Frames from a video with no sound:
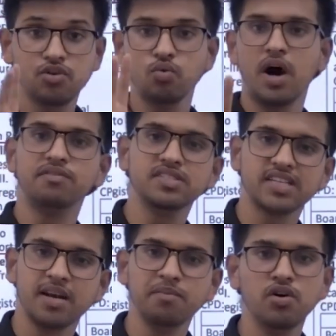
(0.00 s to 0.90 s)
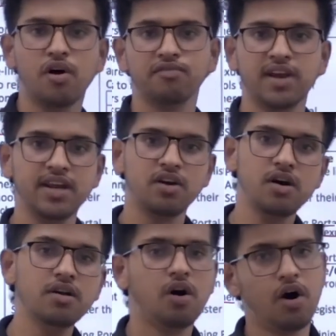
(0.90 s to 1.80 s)
2 hours can be offline
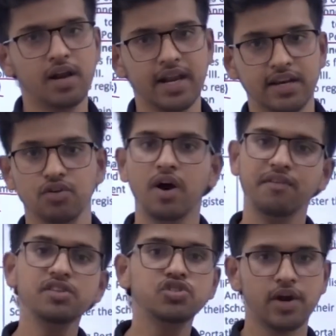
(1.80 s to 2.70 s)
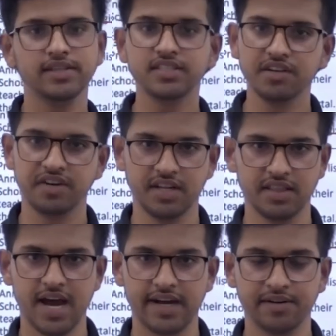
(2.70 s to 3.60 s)
or online. You have a choice given in
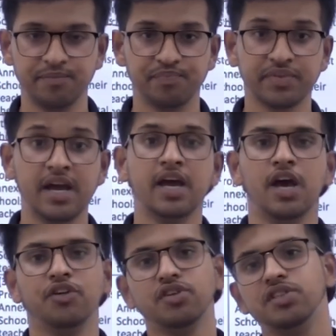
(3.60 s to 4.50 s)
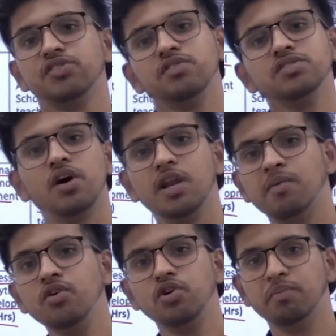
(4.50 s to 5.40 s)
that. So this was all
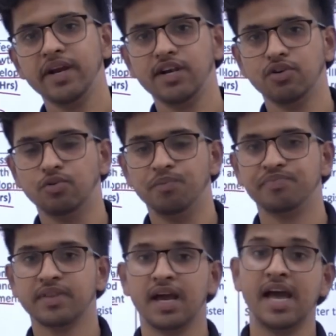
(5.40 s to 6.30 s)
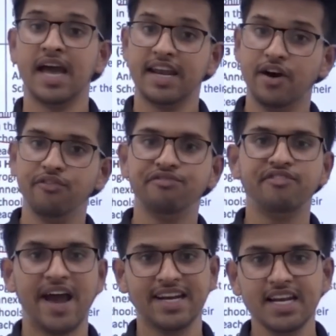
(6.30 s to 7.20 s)
about domain 2. Now
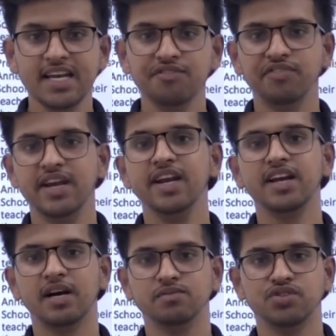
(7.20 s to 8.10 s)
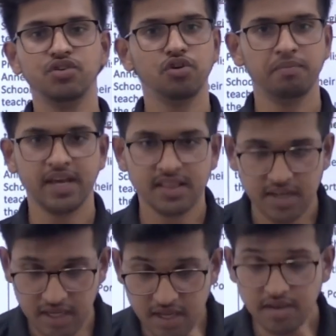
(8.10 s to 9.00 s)
finally, when it comes to domain
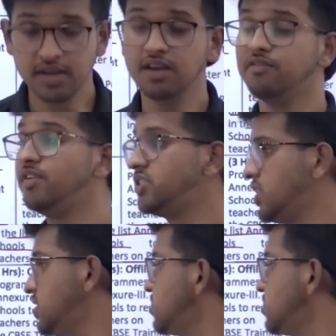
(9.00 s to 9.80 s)
3, which is